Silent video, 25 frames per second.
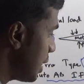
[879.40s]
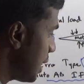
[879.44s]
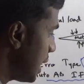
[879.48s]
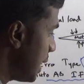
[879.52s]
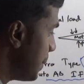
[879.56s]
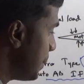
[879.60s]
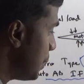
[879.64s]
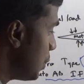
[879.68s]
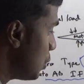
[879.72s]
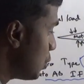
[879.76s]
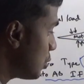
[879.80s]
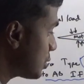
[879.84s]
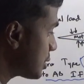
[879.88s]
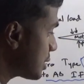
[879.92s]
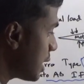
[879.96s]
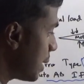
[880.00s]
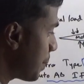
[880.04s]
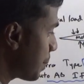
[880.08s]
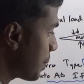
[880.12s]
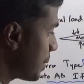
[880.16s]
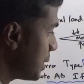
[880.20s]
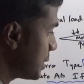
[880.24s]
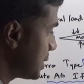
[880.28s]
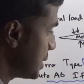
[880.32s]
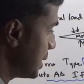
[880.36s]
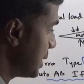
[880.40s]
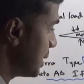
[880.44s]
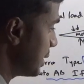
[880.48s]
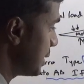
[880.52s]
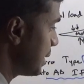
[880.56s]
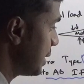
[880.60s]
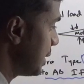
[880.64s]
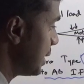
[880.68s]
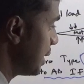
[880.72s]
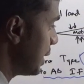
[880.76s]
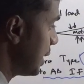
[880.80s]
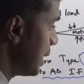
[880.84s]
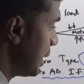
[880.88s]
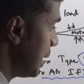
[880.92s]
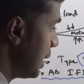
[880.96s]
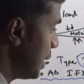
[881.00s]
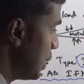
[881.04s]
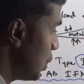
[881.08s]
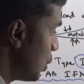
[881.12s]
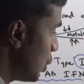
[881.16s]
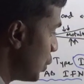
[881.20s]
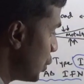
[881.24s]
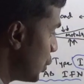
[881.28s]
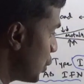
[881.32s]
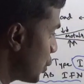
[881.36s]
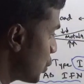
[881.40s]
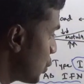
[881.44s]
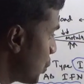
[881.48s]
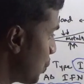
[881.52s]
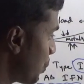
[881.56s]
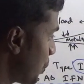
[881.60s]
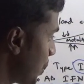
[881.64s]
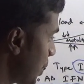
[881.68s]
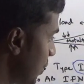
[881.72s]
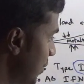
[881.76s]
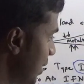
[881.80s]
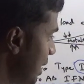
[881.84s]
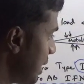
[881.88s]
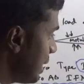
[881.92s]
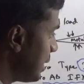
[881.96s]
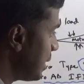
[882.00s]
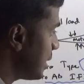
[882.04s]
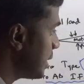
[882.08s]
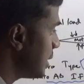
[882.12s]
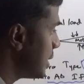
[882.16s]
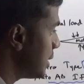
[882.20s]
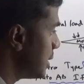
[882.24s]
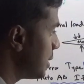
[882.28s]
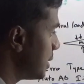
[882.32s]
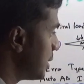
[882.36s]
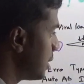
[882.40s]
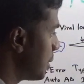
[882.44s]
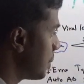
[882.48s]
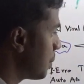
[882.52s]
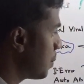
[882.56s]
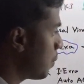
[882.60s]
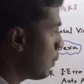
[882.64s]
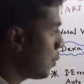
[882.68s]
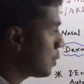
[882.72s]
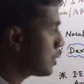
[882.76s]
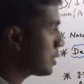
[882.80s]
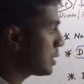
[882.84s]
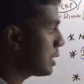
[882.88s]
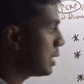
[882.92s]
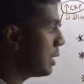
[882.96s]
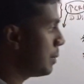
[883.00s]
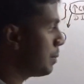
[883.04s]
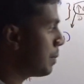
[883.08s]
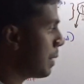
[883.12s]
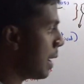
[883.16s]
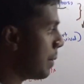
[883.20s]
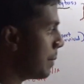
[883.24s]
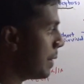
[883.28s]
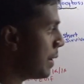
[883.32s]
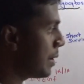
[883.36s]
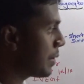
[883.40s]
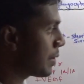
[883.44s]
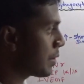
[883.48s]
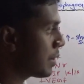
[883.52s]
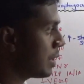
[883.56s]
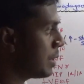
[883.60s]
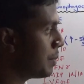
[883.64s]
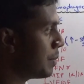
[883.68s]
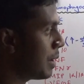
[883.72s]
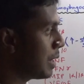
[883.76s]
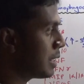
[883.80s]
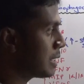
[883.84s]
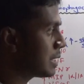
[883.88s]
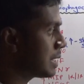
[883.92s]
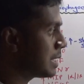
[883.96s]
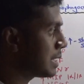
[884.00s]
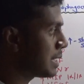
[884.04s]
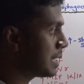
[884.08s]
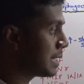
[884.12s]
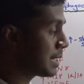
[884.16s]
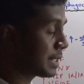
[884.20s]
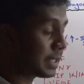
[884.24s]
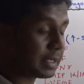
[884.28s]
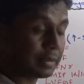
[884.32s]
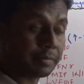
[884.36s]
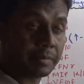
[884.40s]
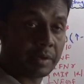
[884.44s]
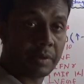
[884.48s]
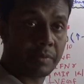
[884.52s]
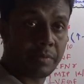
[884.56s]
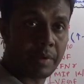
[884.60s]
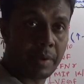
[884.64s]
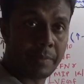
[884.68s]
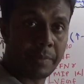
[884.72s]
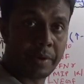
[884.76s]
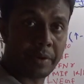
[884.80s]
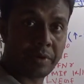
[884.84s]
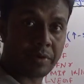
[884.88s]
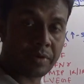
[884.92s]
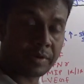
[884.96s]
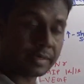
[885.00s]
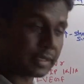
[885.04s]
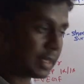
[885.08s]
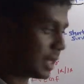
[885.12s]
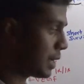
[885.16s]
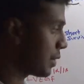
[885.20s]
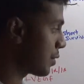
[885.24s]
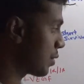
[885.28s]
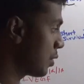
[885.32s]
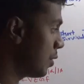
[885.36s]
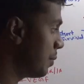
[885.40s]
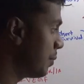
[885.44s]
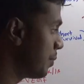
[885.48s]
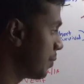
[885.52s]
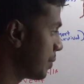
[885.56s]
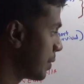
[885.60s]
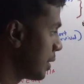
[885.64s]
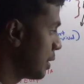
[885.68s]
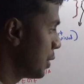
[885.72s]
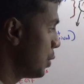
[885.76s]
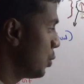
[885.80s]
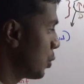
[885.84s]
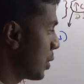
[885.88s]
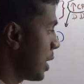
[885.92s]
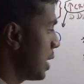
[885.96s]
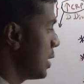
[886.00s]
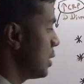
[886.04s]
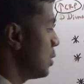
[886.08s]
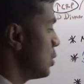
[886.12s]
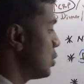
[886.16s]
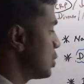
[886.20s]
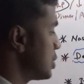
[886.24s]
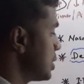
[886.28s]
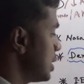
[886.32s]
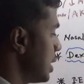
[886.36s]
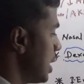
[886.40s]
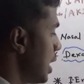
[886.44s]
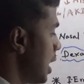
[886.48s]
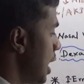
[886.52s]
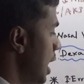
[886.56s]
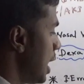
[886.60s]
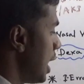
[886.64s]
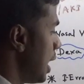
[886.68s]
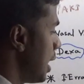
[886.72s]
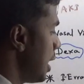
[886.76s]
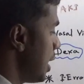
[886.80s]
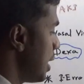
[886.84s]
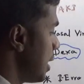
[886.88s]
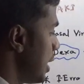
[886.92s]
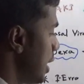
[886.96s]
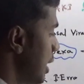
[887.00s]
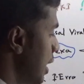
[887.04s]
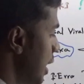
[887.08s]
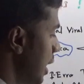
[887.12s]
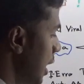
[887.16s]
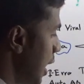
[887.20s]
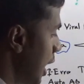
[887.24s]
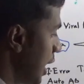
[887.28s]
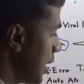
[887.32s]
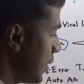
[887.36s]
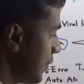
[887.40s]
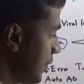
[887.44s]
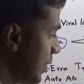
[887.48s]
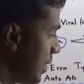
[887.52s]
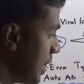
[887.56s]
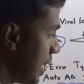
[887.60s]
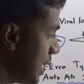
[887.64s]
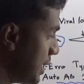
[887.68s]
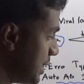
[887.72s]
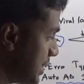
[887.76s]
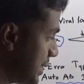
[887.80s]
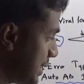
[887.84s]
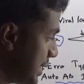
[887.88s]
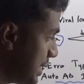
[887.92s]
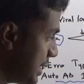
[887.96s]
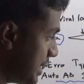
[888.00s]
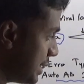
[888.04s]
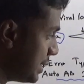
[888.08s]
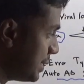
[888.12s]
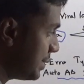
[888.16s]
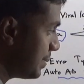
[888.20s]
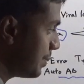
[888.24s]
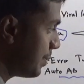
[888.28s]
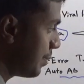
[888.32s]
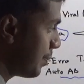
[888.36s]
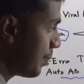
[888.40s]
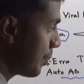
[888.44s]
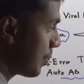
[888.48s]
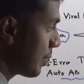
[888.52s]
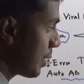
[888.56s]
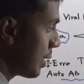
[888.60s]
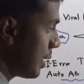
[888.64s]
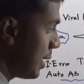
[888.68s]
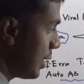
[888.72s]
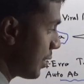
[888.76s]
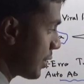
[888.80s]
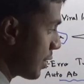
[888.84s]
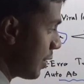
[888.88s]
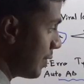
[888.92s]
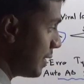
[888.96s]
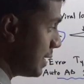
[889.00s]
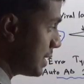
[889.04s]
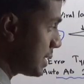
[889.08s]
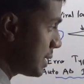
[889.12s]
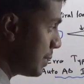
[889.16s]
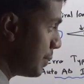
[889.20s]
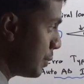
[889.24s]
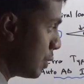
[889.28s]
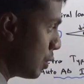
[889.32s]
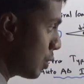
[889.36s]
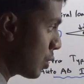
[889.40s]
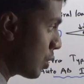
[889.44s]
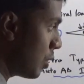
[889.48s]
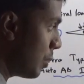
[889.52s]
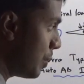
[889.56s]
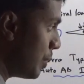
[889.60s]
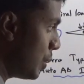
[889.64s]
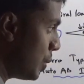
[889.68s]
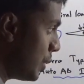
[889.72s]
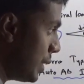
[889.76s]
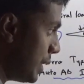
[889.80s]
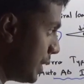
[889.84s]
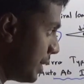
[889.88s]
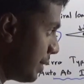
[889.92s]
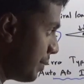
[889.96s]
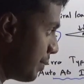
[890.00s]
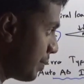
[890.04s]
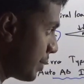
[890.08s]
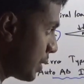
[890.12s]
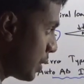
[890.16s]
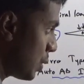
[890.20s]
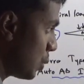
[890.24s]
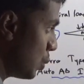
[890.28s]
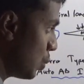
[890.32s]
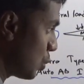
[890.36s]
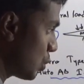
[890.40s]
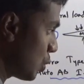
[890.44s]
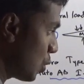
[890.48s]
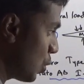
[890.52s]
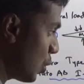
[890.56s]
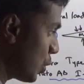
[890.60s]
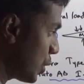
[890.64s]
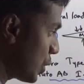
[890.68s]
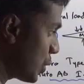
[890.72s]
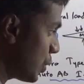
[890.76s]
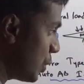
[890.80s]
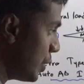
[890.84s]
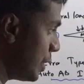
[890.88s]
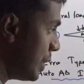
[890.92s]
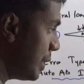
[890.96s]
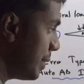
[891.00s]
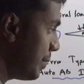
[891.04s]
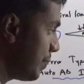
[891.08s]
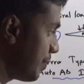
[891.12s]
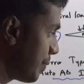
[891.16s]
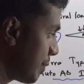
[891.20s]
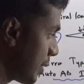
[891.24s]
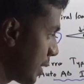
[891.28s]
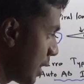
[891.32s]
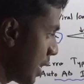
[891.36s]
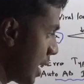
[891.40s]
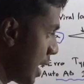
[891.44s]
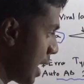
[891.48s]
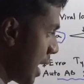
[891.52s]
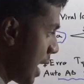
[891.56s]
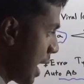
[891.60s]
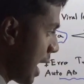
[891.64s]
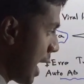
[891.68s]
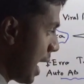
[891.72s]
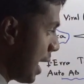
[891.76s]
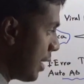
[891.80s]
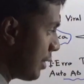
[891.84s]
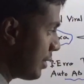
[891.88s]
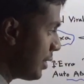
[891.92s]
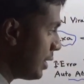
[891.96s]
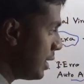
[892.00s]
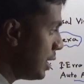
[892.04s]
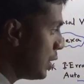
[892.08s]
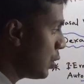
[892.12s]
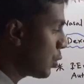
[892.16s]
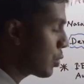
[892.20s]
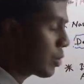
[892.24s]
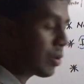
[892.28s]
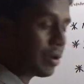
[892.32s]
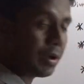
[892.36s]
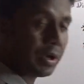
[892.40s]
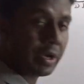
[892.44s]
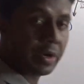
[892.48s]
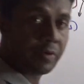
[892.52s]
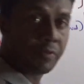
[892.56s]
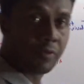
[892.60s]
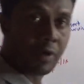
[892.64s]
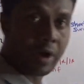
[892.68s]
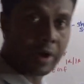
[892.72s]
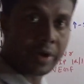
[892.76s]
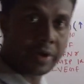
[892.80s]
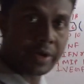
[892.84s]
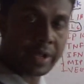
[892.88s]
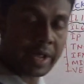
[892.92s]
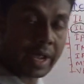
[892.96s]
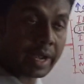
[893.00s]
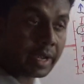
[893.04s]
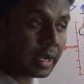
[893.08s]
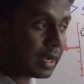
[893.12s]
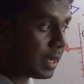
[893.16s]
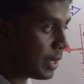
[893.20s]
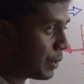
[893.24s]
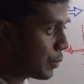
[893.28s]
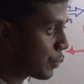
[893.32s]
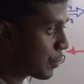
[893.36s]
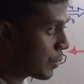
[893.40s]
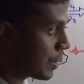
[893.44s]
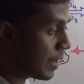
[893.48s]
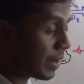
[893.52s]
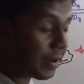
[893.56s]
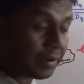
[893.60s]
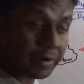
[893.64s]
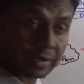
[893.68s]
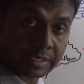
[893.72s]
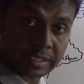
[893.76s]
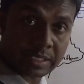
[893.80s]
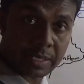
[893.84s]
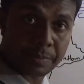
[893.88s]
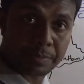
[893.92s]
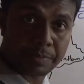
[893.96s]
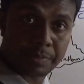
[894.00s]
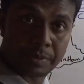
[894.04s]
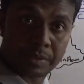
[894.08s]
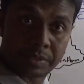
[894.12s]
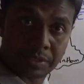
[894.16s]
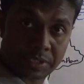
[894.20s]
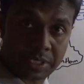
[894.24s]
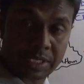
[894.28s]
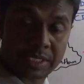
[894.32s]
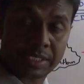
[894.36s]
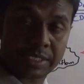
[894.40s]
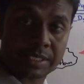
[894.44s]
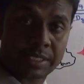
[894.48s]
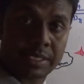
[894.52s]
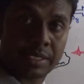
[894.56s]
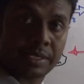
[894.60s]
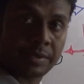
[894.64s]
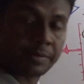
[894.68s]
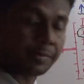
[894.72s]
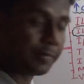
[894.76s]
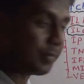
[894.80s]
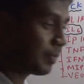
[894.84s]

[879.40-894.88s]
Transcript: immunosuppression in order to prevent post-inflammatory multi-system inflammatory syndrome. You can use IVIG, intravenous immunoglobulin, glucocorticoid, anti-leukotriene 1 and leukotriene receptor 6